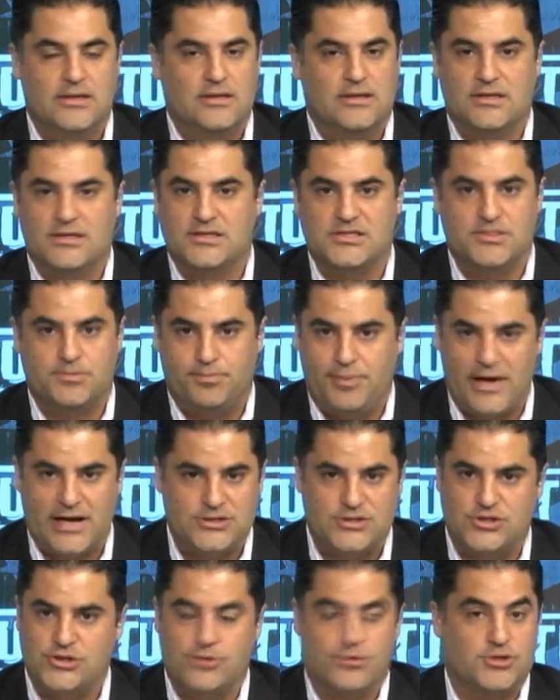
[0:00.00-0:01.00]
this is
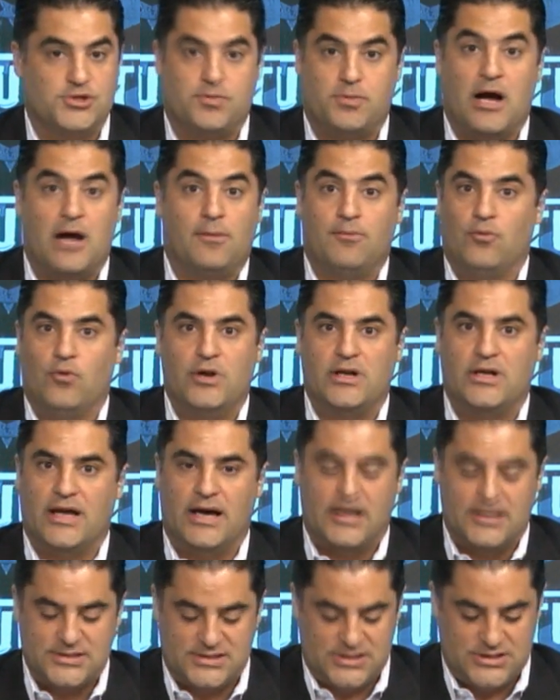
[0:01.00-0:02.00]
Beck's Jewish problem. What the
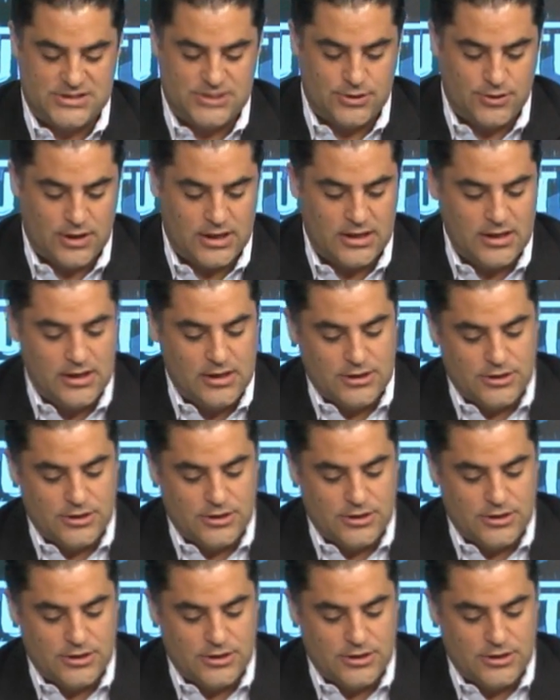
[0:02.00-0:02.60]
hell is he doing?